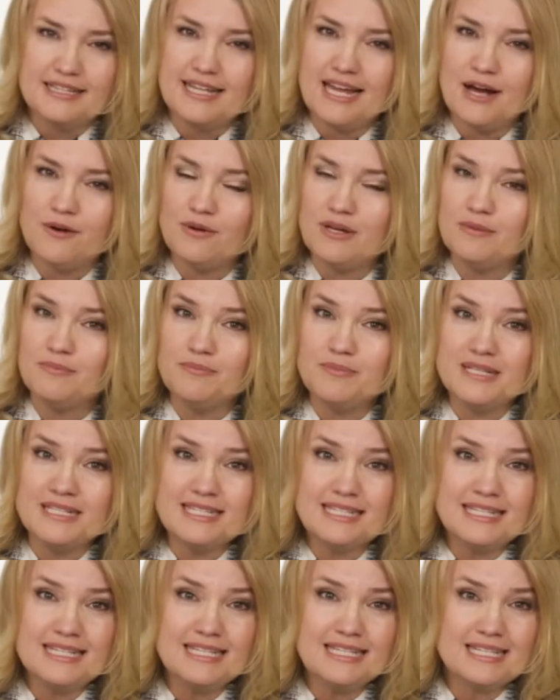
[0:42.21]
Now in
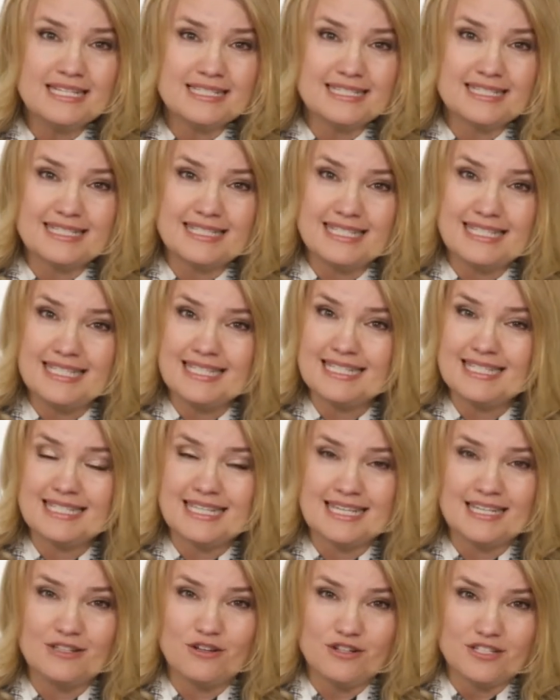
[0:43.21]
busy cities
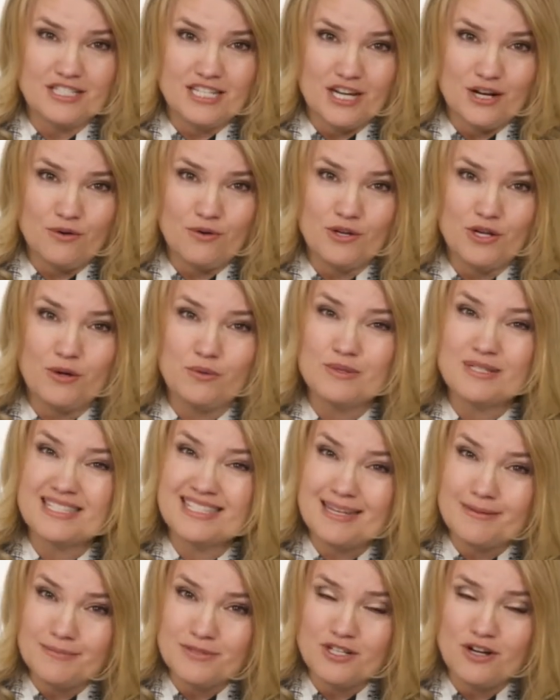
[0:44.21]
in Ontario,
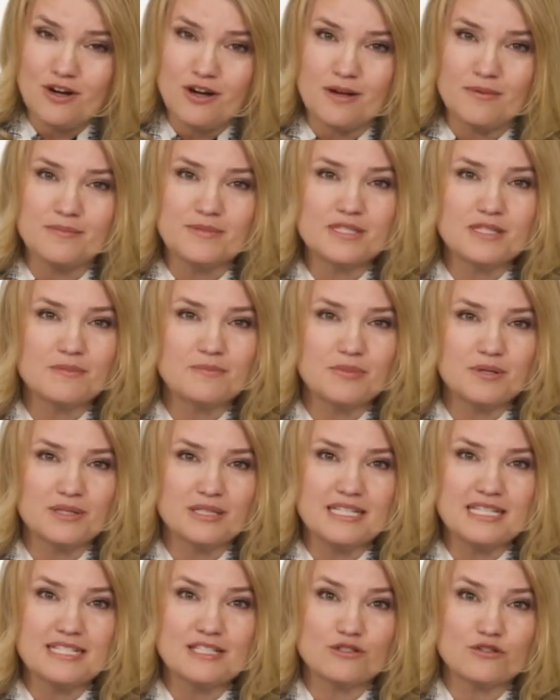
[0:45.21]
sometimes the
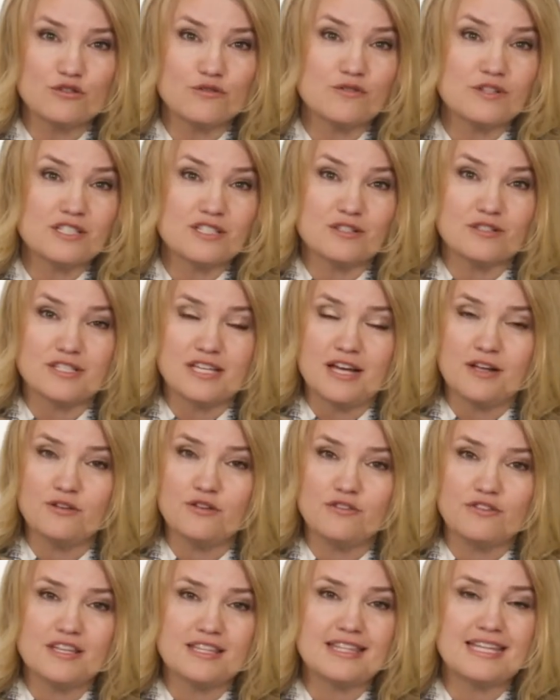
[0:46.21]
police service will tell
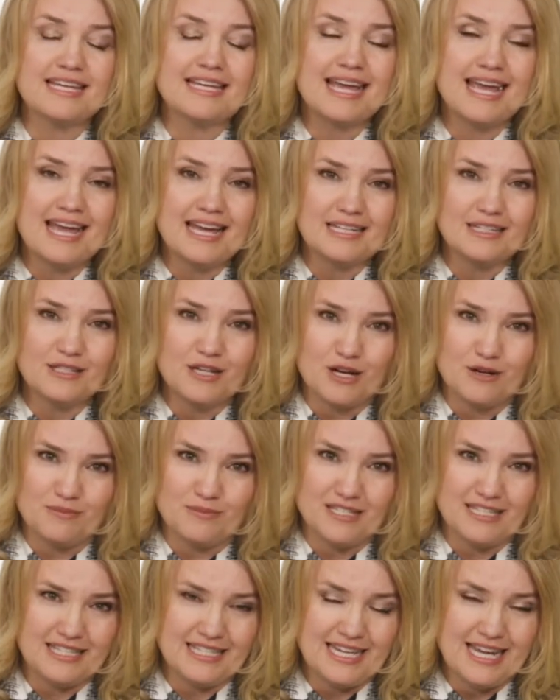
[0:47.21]
you that they can't
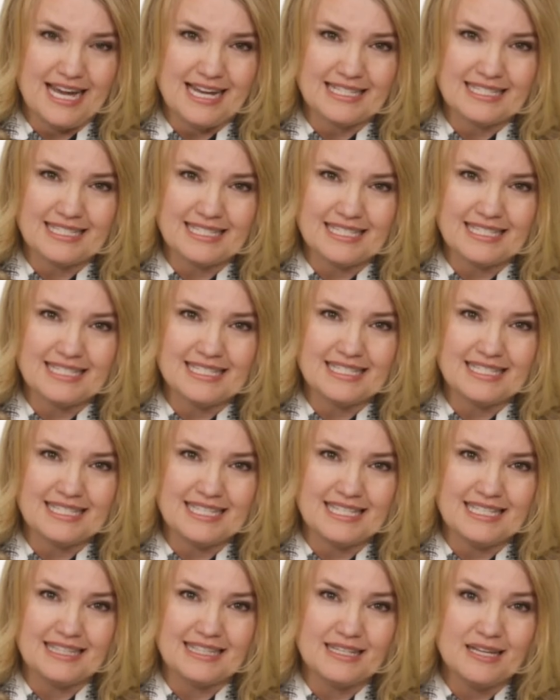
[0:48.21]
come to the accident
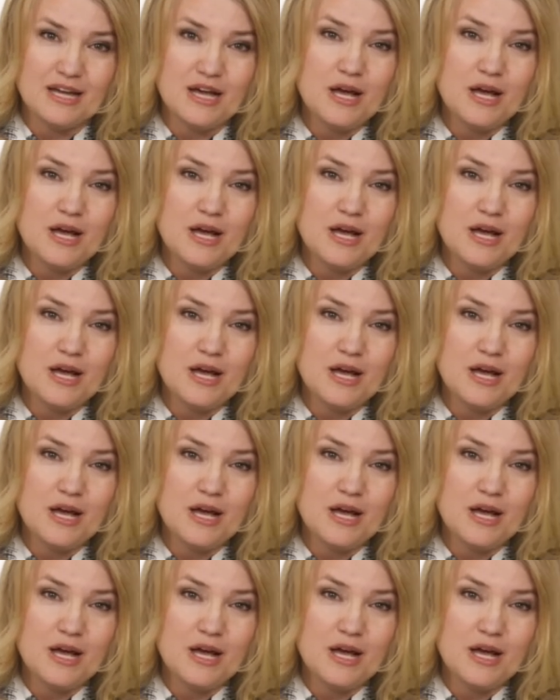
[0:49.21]
scene.